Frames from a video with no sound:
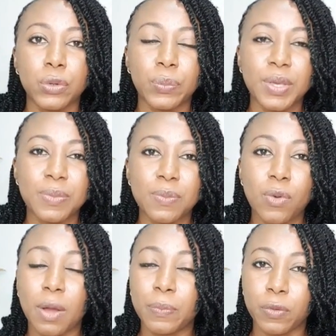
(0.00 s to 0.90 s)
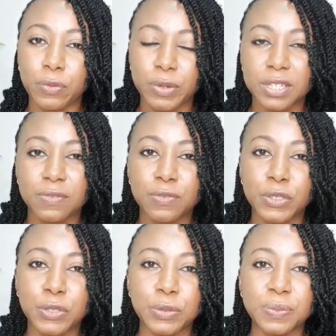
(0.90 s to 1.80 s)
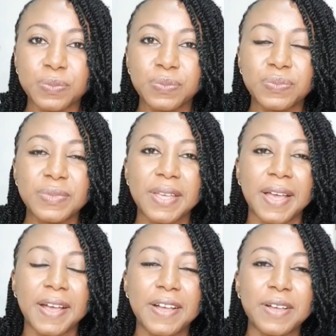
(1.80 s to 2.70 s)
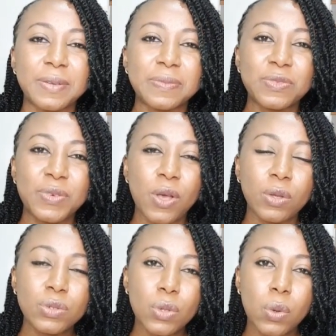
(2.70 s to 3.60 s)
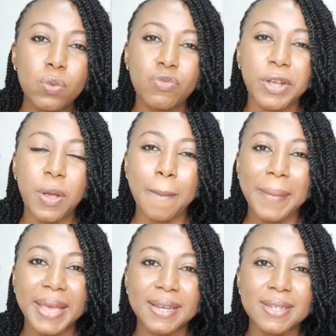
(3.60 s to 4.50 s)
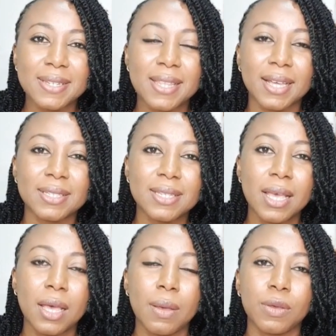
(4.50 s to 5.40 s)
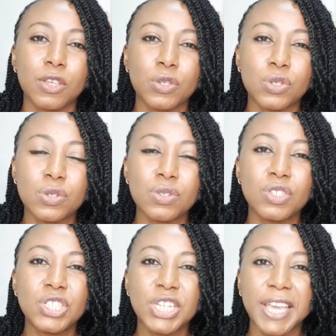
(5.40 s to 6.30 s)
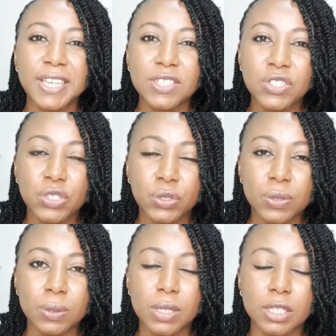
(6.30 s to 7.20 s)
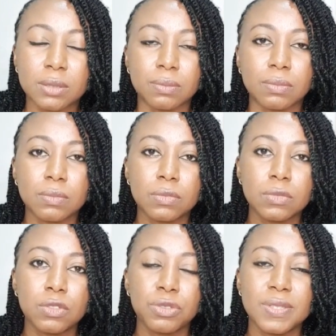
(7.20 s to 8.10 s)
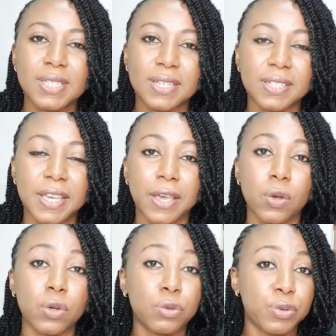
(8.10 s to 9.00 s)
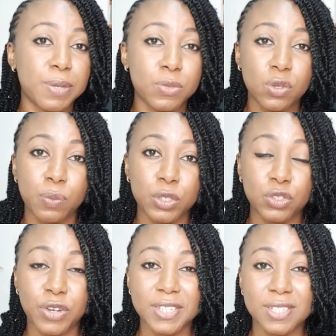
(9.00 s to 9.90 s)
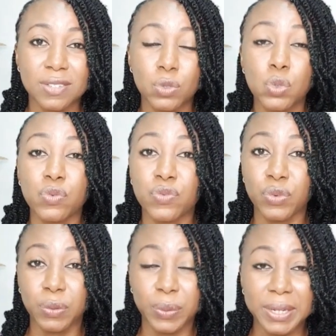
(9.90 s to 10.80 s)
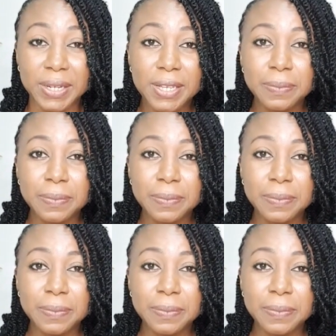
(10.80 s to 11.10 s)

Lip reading: may be more appropriate for you. We also recommend that you shouldn't change your skincare or creams or moisturizers too frequently.